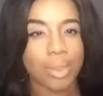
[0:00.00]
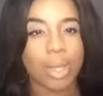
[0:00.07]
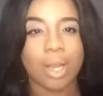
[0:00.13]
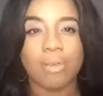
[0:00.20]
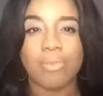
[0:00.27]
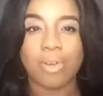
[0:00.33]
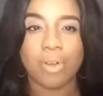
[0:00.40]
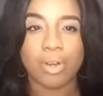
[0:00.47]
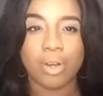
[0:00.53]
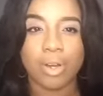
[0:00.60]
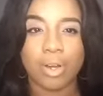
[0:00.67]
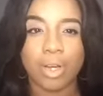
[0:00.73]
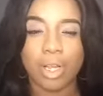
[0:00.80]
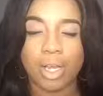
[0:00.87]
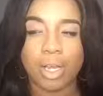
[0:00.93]
Then I've
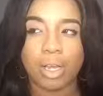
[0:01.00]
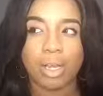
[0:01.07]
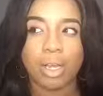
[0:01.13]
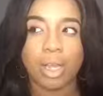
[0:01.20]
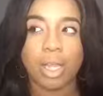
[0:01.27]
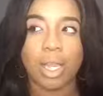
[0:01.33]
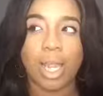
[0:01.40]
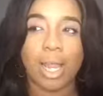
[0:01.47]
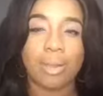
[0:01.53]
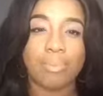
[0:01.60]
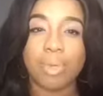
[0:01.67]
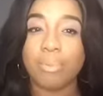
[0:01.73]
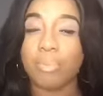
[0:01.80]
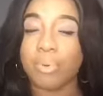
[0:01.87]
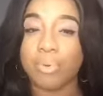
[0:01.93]
heard a lot of
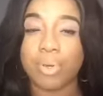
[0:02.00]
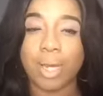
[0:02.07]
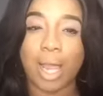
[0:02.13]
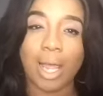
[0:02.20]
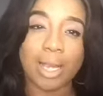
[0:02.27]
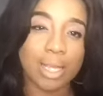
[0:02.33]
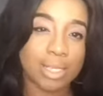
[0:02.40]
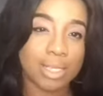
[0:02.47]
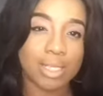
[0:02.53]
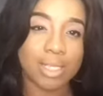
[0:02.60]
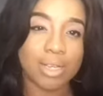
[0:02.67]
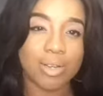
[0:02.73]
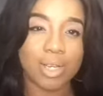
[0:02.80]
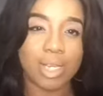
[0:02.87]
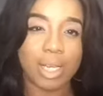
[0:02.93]
people not
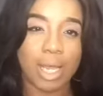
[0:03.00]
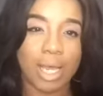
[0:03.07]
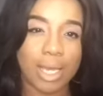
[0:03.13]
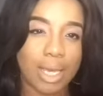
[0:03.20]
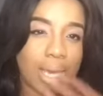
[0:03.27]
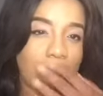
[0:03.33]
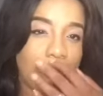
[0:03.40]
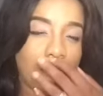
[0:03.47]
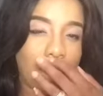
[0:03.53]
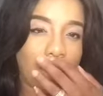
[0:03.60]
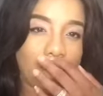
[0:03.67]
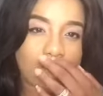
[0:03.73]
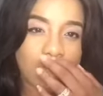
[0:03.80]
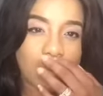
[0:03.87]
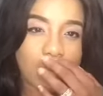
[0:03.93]
necessarily like it. It
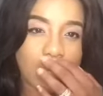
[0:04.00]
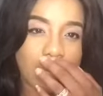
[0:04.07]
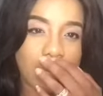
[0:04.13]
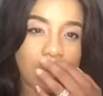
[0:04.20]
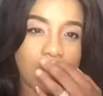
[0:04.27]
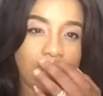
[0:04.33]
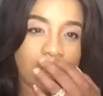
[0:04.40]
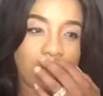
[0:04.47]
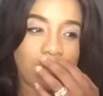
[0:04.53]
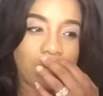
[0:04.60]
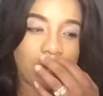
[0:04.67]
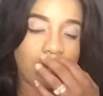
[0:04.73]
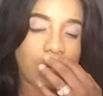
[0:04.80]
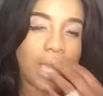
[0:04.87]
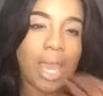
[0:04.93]
wasn't really their
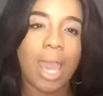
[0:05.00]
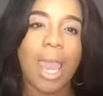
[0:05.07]
favorite.